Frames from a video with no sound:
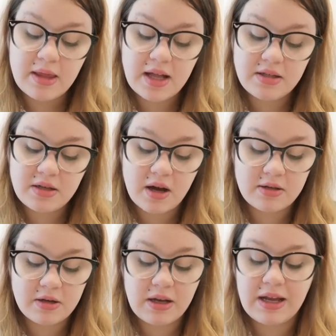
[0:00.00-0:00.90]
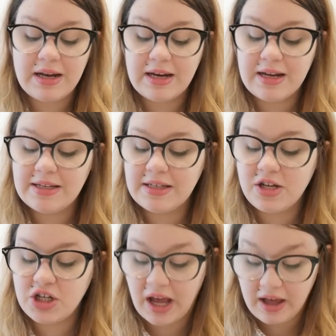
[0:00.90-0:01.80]
That's Dr. Yanina
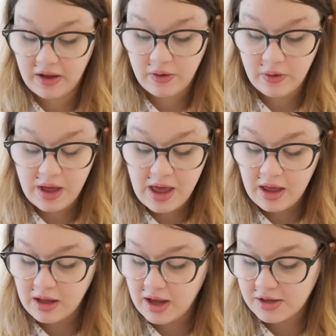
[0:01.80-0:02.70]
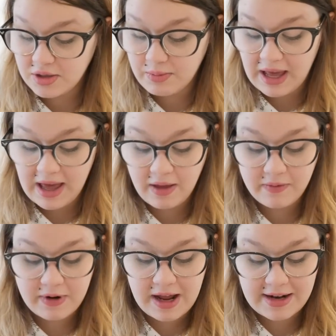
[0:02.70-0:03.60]
Zinchenko, gushed Miguel
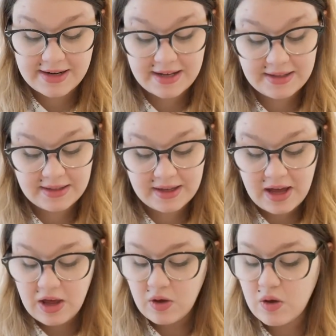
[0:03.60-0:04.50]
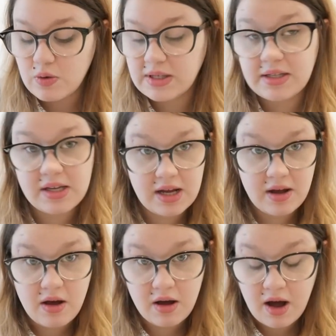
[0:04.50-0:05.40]
Fernandez, who is
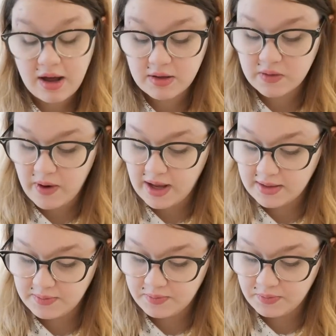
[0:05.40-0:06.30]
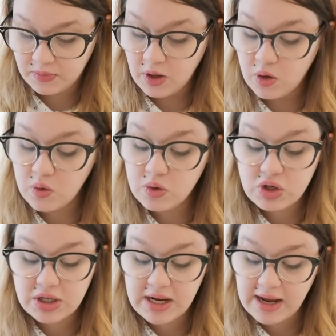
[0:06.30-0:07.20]
sitting on Kyle's right. Who's
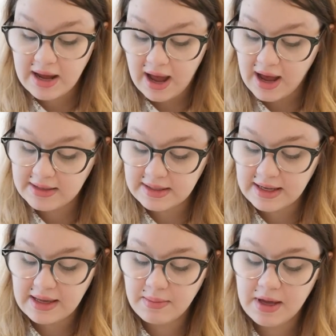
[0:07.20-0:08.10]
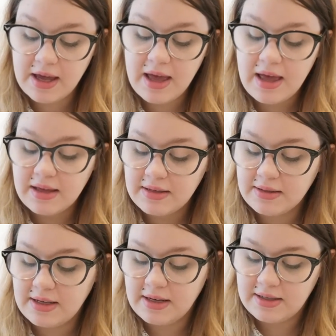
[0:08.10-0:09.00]
she? asked Akimi,
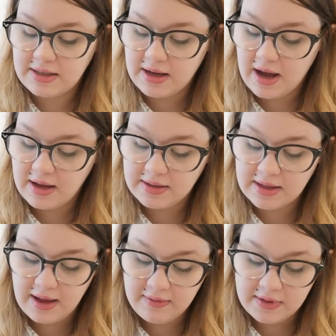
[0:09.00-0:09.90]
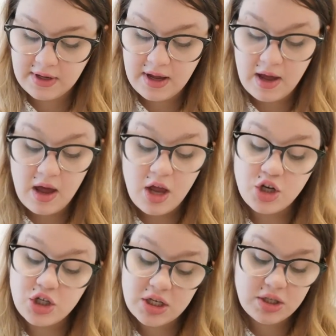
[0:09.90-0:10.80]
seated to Kyle's left.
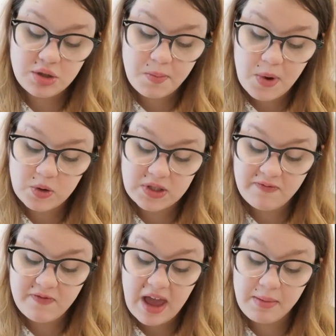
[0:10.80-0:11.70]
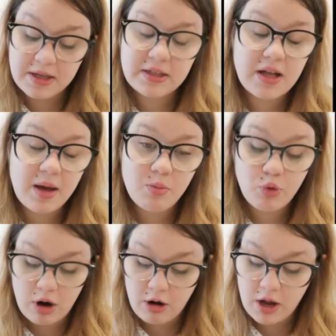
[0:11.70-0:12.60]
Just the most famous
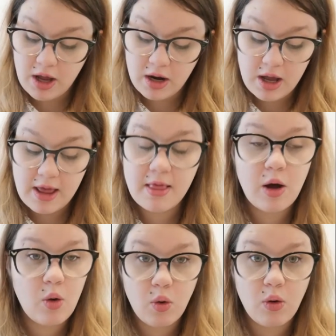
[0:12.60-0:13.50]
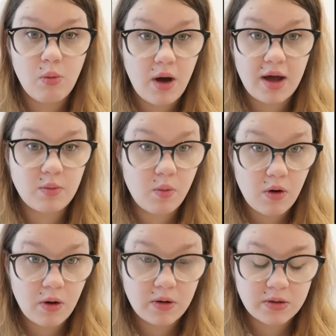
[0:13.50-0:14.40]
librarian in the whole wide
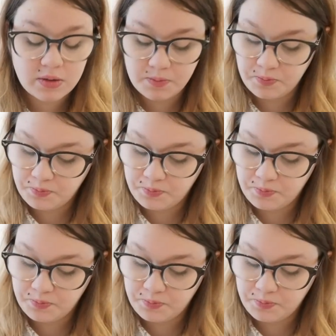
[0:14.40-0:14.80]
world.